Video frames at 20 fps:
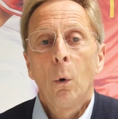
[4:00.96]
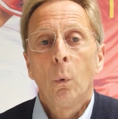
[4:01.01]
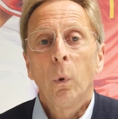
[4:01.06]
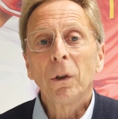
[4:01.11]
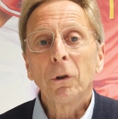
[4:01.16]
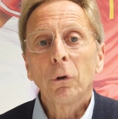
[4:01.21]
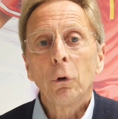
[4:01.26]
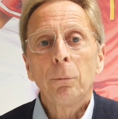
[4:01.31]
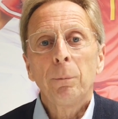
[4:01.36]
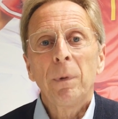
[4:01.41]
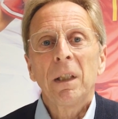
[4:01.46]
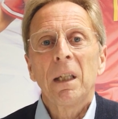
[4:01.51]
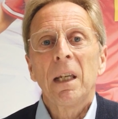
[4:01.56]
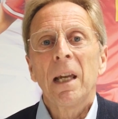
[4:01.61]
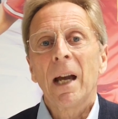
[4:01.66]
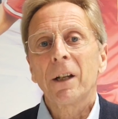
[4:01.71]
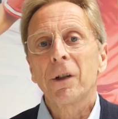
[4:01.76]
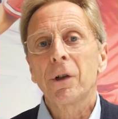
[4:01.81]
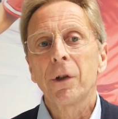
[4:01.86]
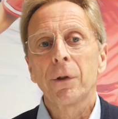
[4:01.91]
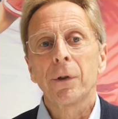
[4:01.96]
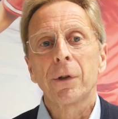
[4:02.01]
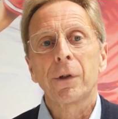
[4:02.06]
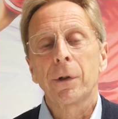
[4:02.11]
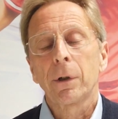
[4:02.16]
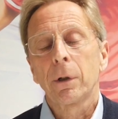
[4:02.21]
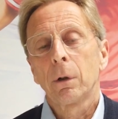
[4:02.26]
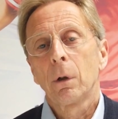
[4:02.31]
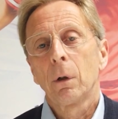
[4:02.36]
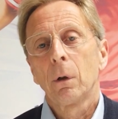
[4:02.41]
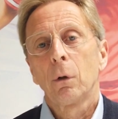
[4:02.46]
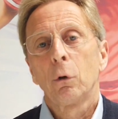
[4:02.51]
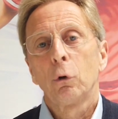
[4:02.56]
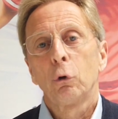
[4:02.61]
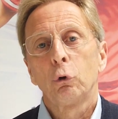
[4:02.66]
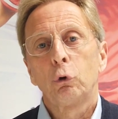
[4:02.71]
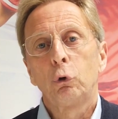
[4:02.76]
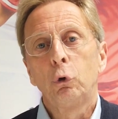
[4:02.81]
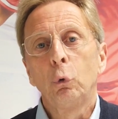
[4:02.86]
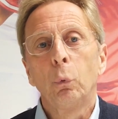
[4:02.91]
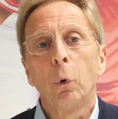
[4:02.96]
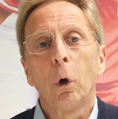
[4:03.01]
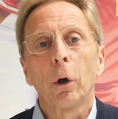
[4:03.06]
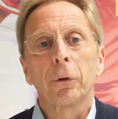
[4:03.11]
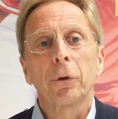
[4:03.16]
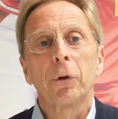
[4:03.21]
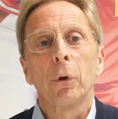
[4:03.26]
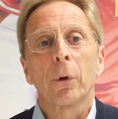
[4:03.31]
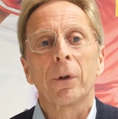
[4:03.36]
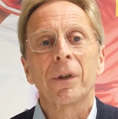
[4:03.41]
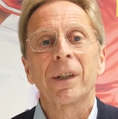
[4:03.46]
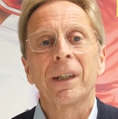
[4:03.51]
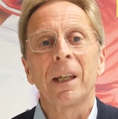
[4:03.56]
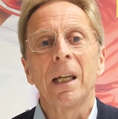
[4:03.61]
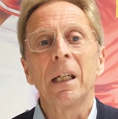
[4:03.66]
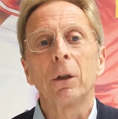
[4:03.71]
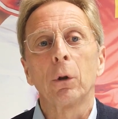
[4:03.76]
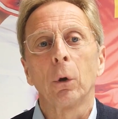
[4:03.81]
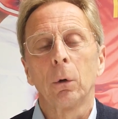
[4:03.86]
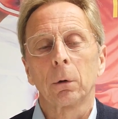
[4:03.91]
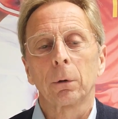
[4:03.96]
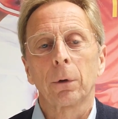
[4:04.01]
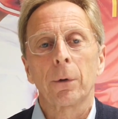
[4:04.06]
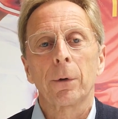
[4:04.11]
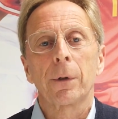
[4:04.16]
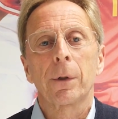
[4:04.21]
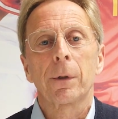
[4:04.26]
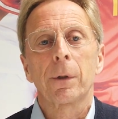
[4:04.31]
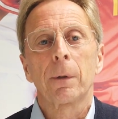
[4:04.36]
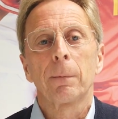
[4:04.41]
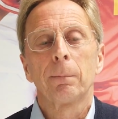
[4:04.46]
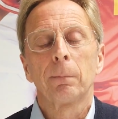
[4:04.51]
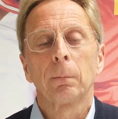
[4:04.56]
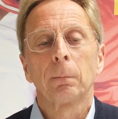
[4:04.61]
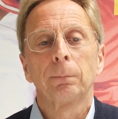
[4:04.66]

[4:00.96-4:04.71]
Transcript: What could be the actions toward your stakeholders?